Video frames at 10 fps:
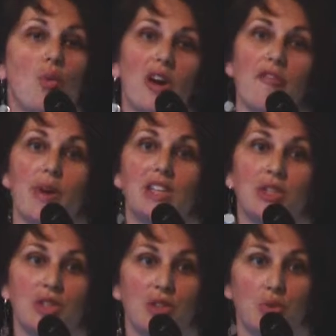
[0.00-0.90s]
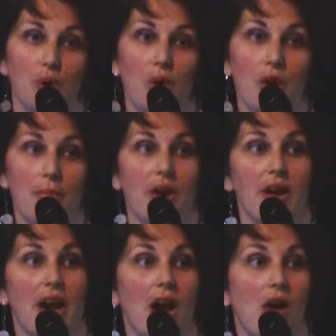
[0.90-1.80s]
One of my students wrote about
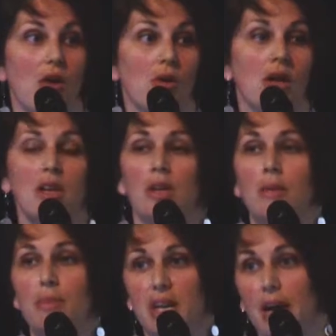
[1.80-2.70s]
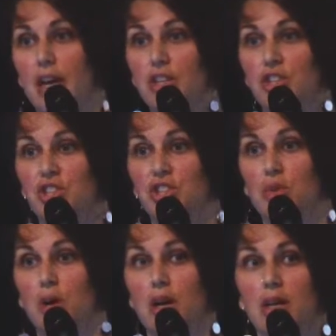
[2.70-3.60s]
how because she
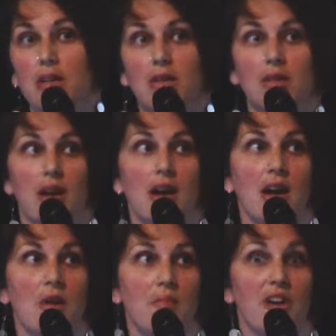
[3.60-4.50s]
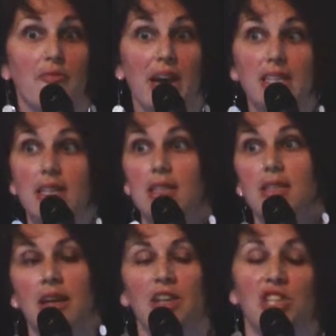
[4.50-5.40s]
was of Mexican
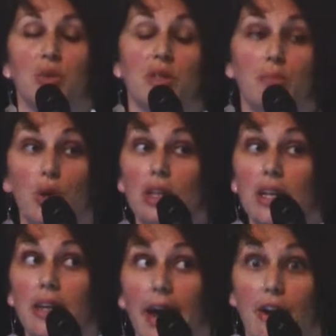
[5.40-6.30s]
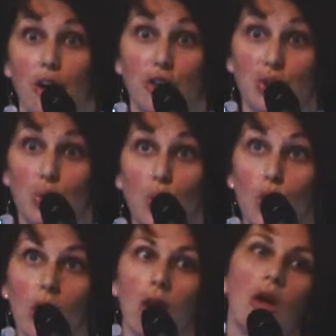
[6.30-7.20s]
descent, she was bullied at our
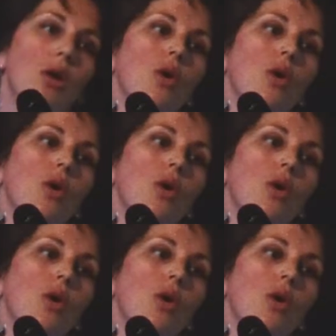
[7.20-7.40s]
school.